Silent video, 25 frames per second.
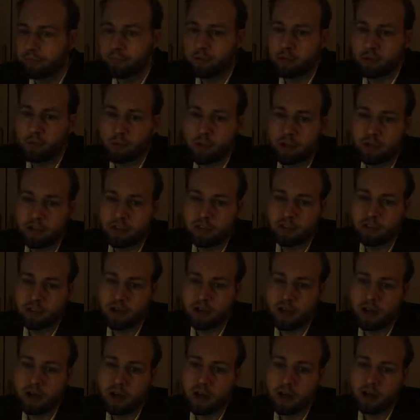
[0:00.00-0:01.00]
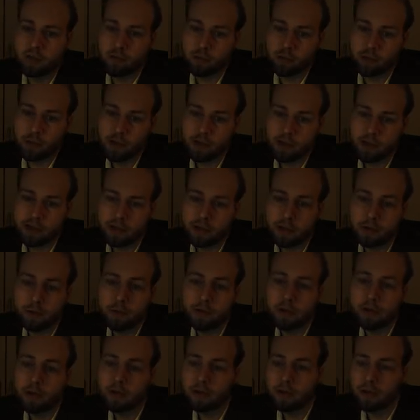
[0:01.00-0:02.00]
to which I have already
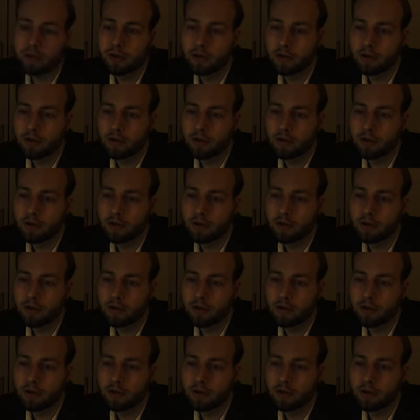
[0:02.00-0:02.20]
alluded,